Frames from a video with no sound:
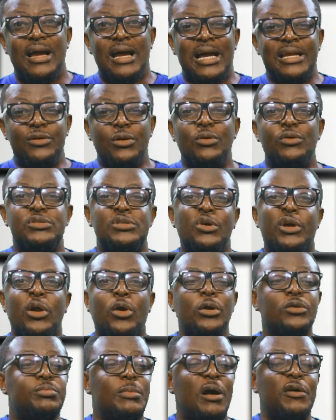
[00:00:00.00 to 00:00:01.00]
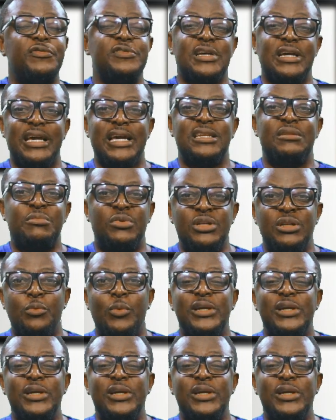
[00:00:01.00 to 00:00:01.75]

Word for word: And the uncle said, okay, come to my office and get the money.